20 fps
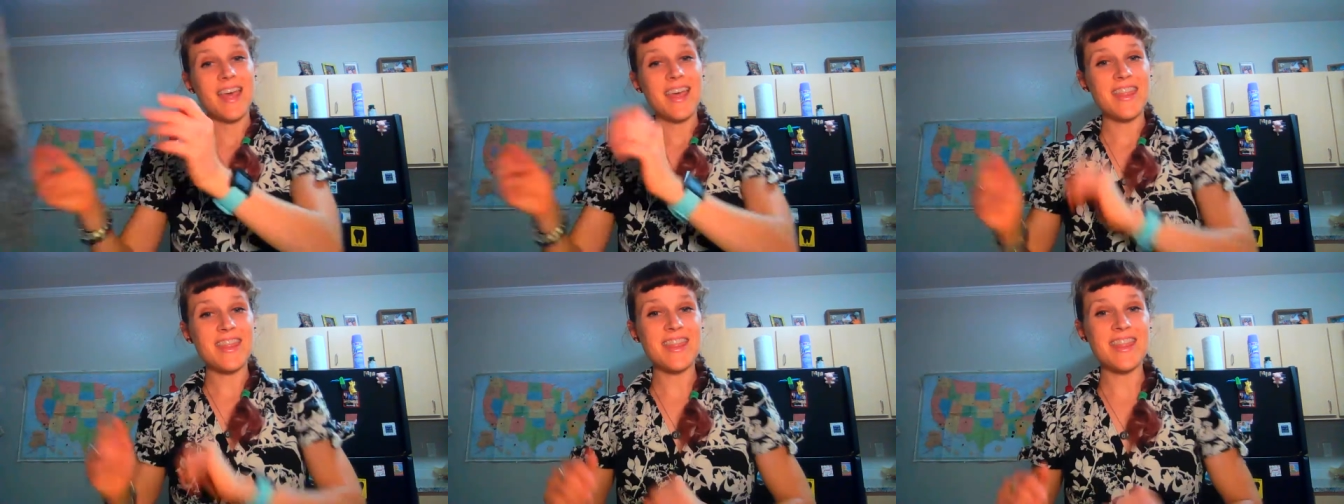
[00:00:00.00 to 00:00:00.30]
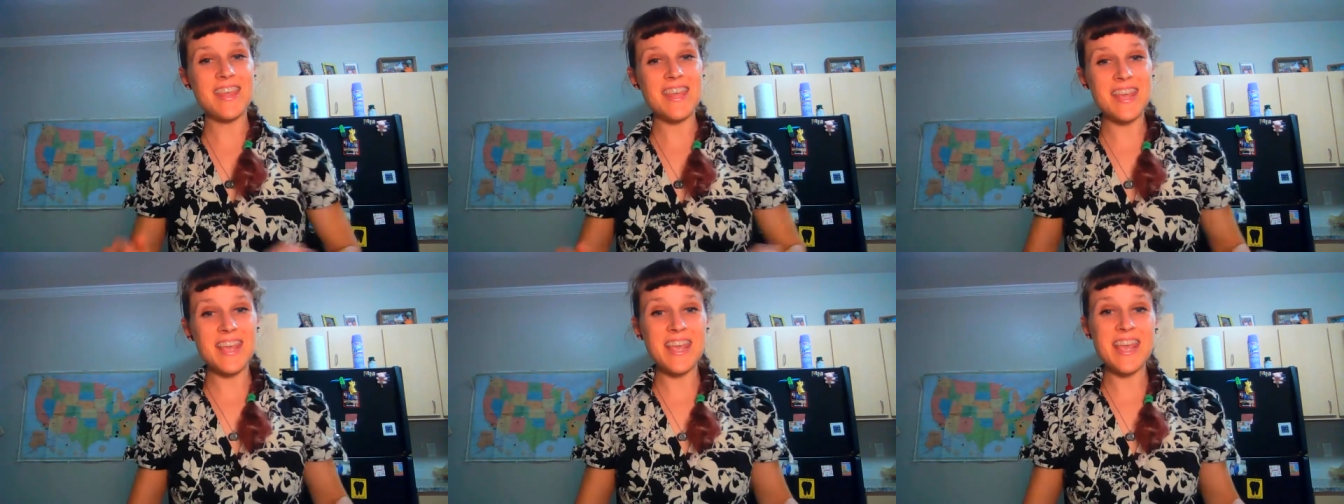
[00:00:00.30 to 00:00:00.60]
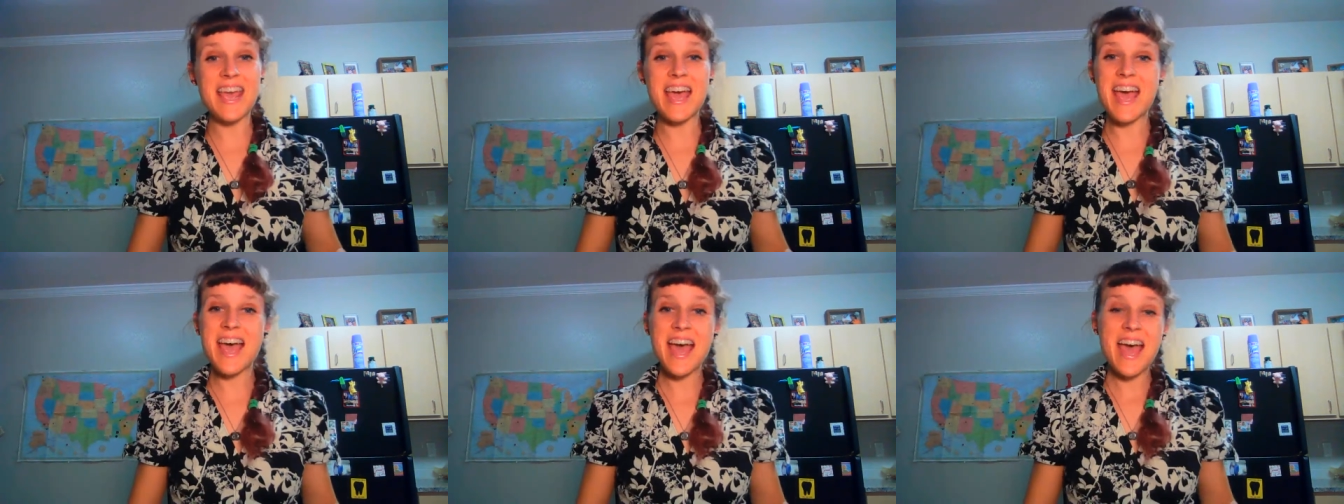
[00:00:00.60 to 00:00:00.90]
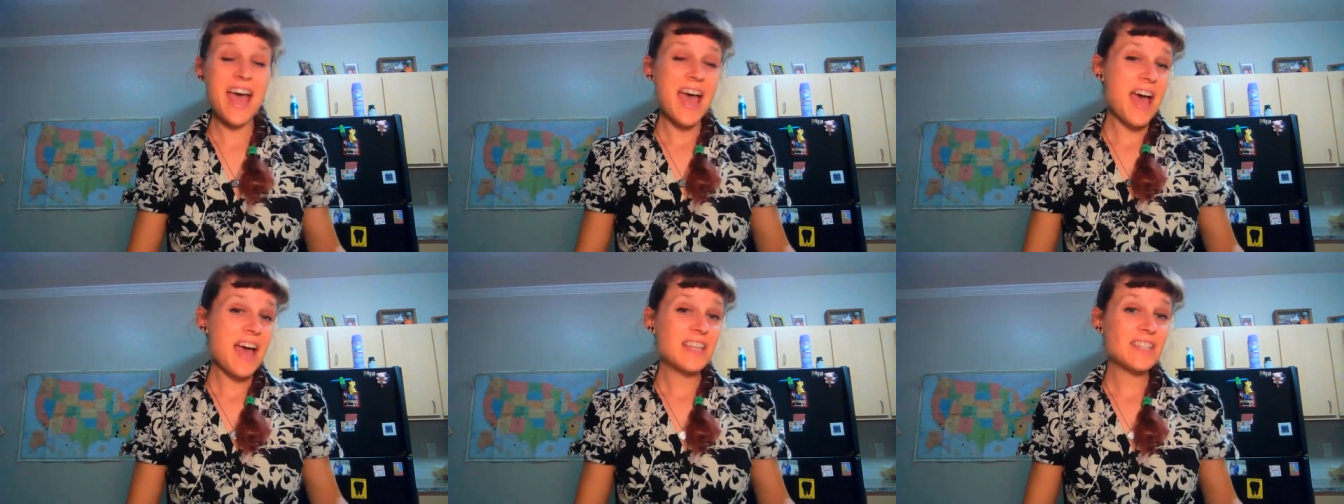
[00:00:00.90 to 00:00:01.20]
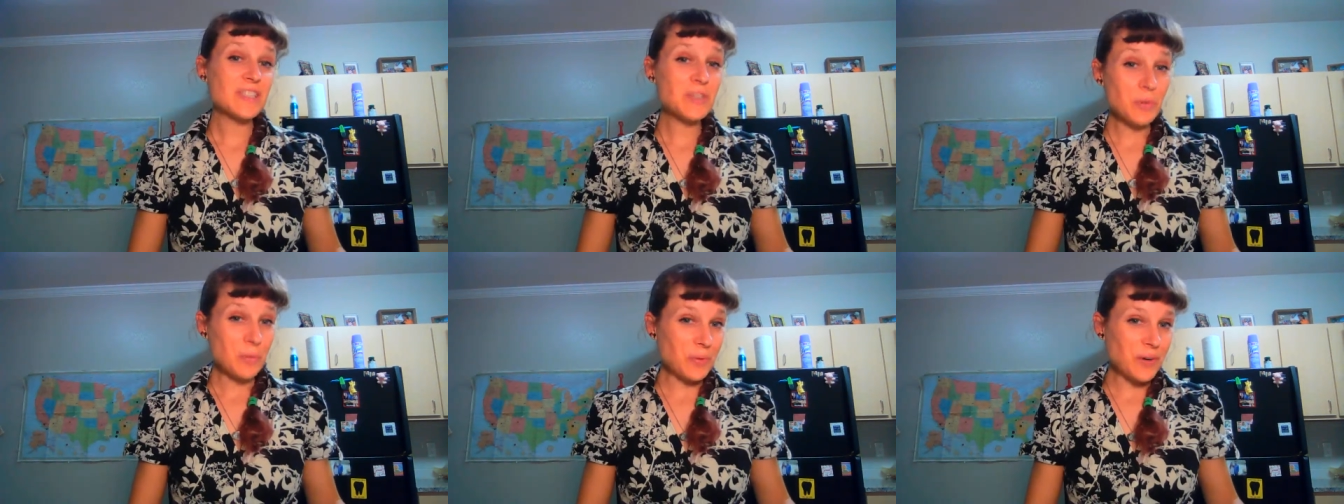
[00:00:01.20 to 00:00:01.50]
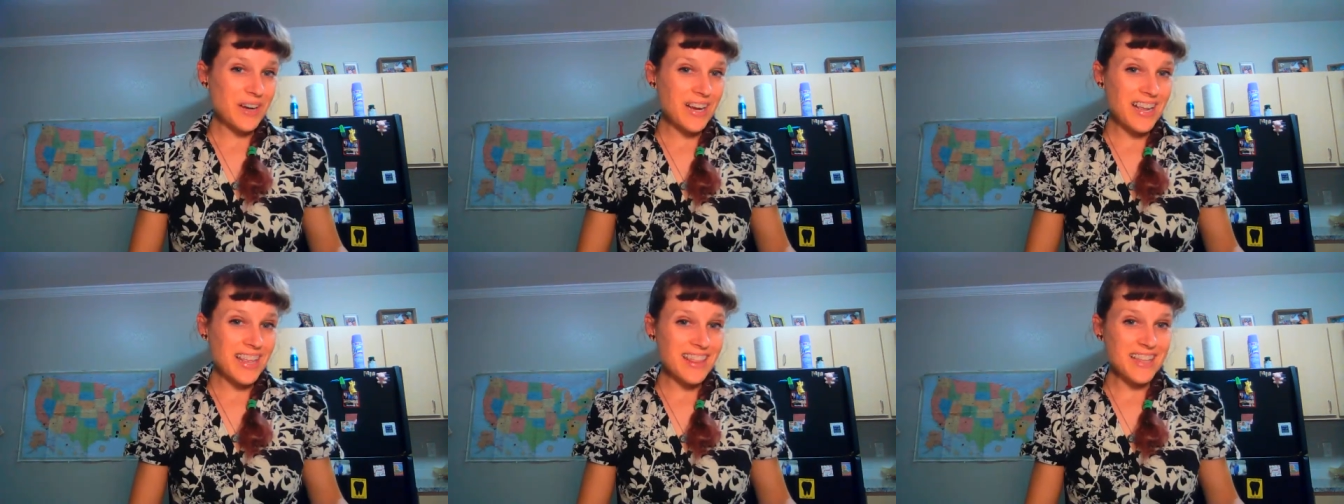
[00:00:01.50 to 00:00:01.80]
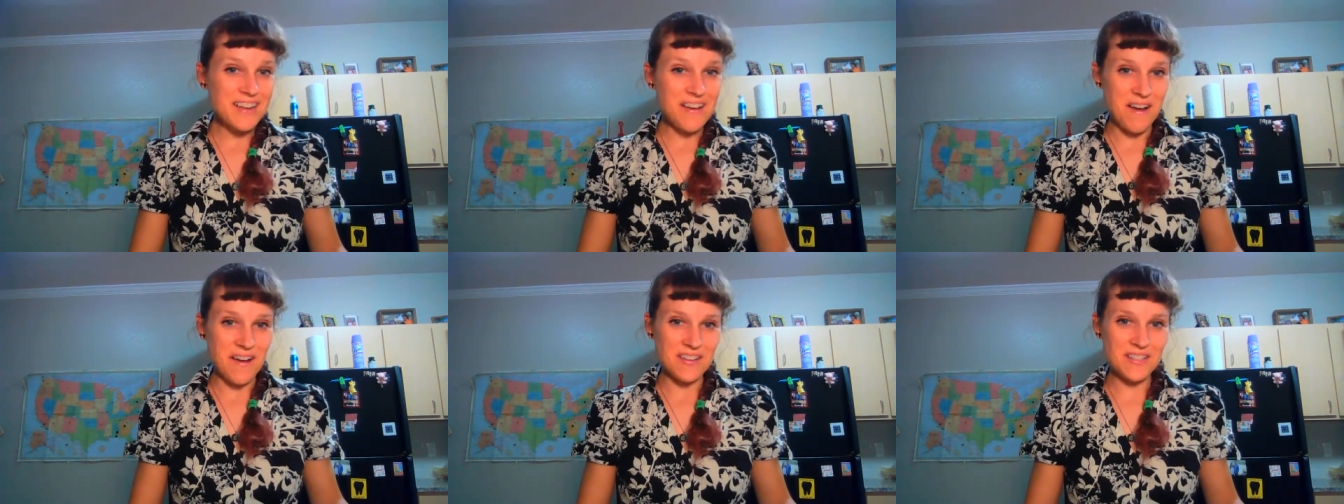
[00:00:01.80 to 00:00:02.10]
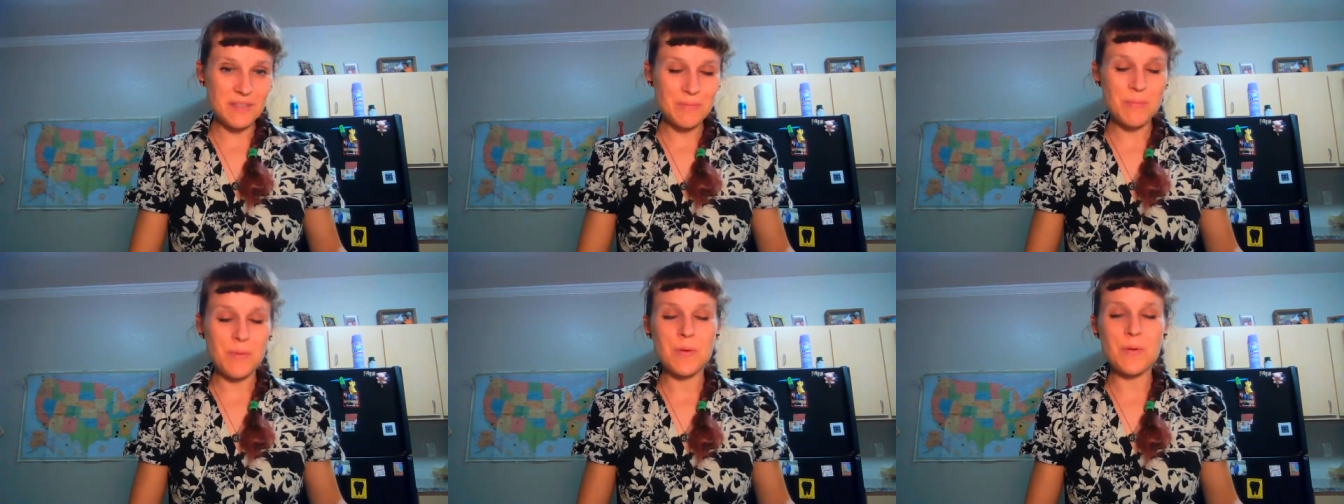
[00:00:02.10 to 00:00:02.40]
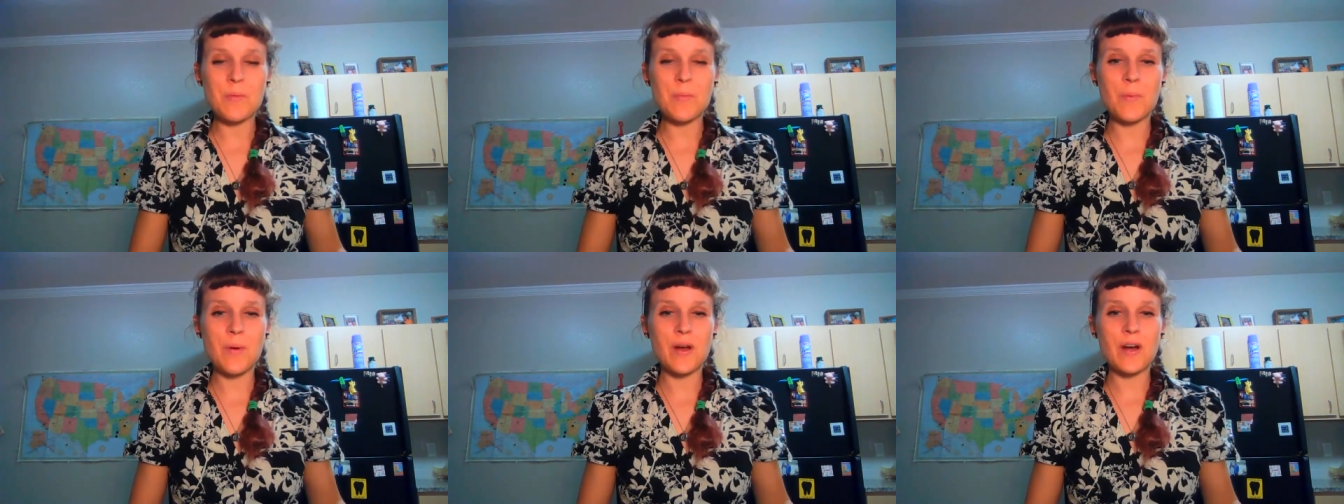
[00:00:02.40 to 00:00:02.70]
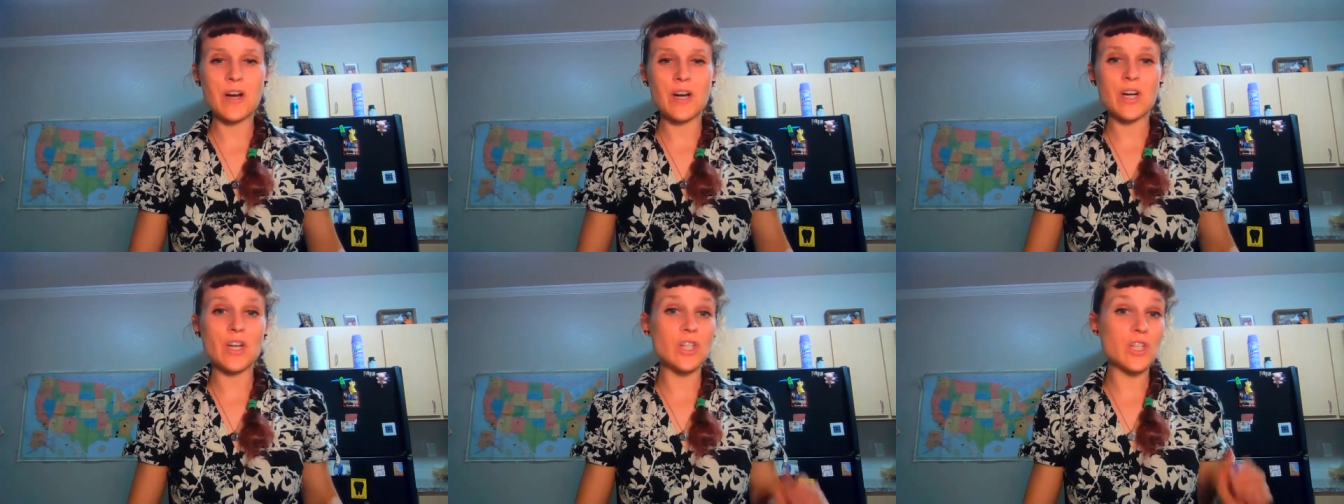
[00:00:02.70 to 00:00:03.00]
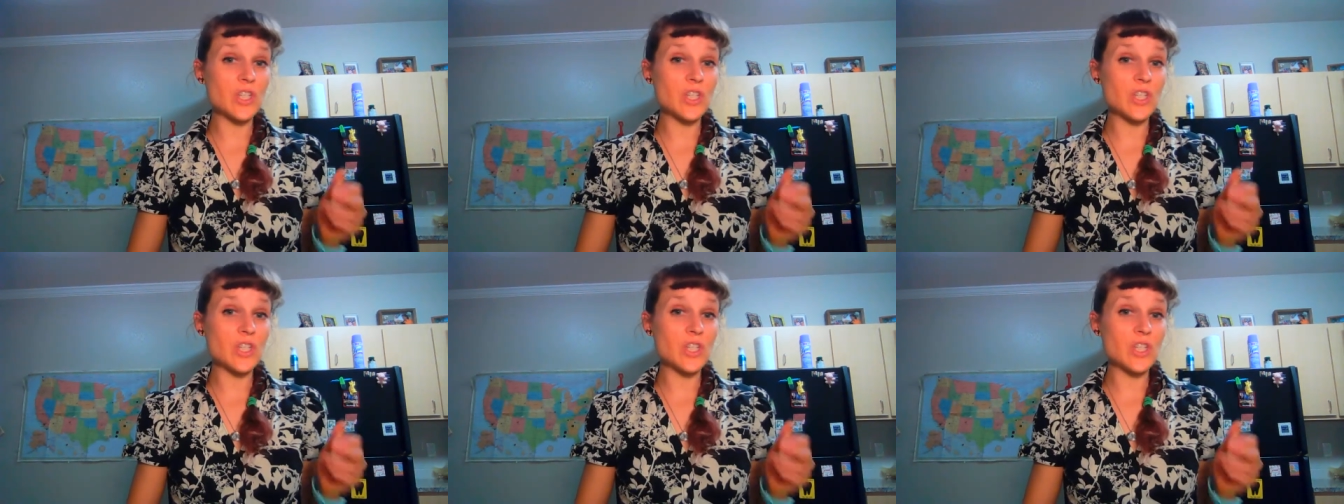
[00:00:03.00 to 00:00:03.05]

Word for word: the story in the gospel where